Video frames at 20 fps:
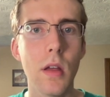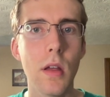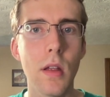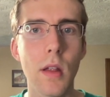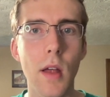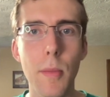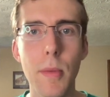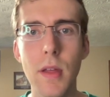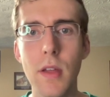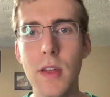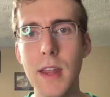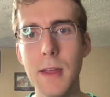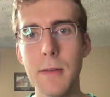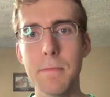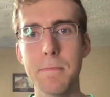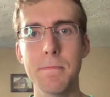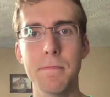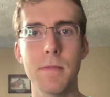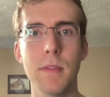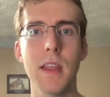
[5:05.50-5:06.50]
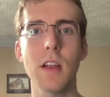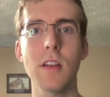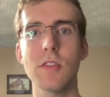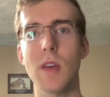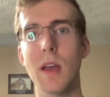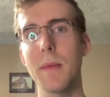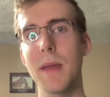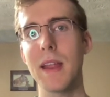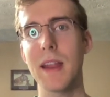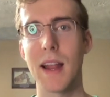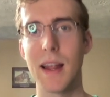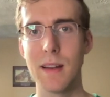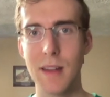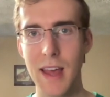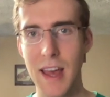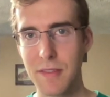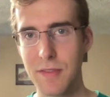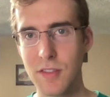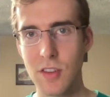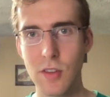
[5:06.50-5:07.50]
ability here. So I made a
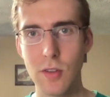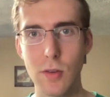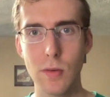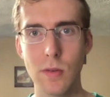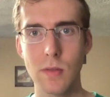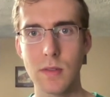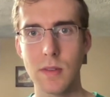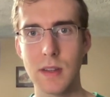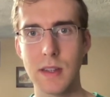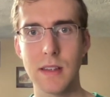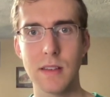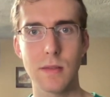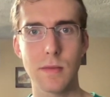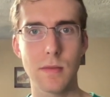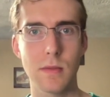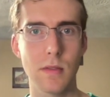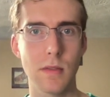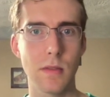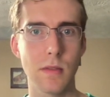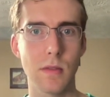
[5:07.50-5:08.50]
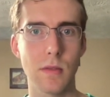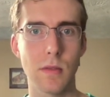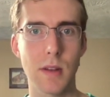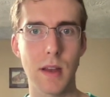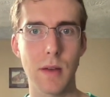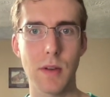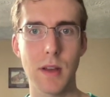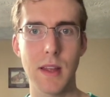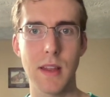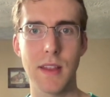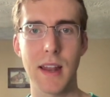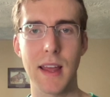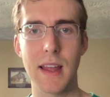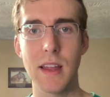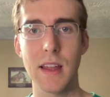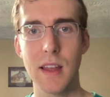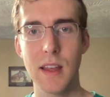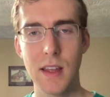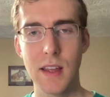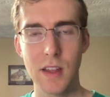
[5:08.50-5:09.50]
F2 is what I want, and then I
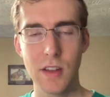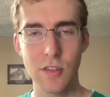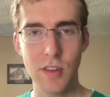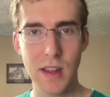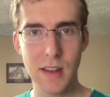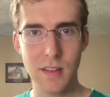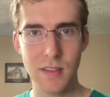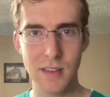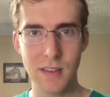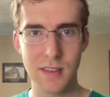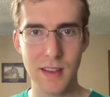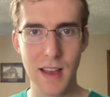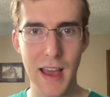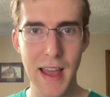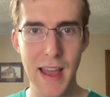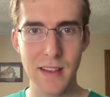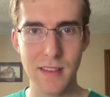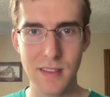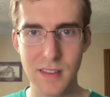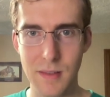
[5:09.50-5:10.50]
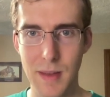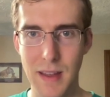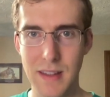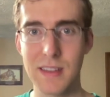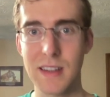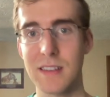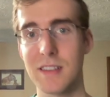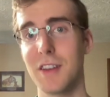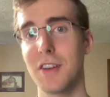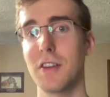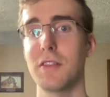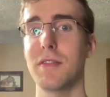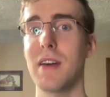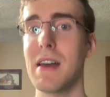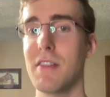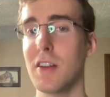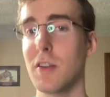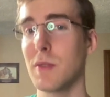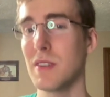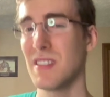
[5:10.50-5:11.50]
changed the size to about 600 to
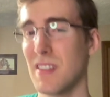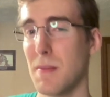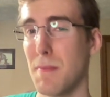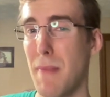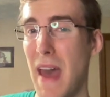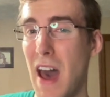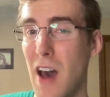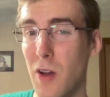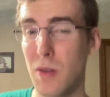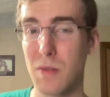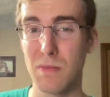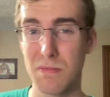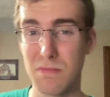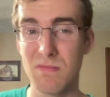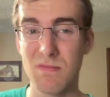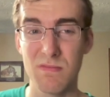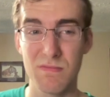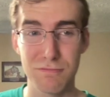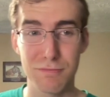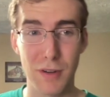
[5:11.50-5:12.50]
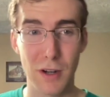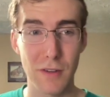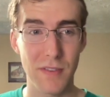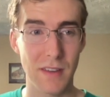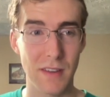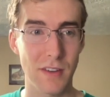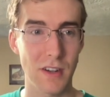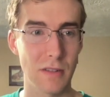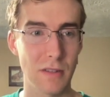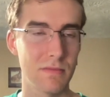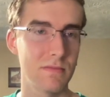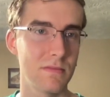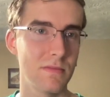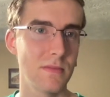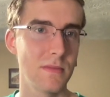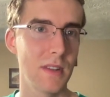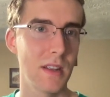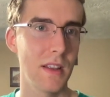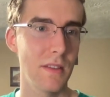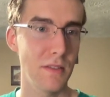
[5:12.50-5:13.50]
500, which is about perfect for
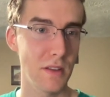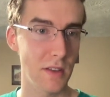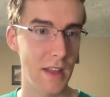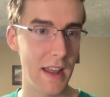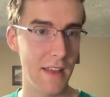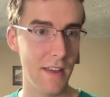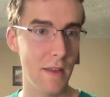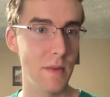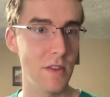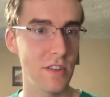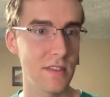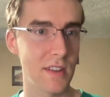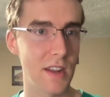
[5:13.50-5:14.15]
a lot of images in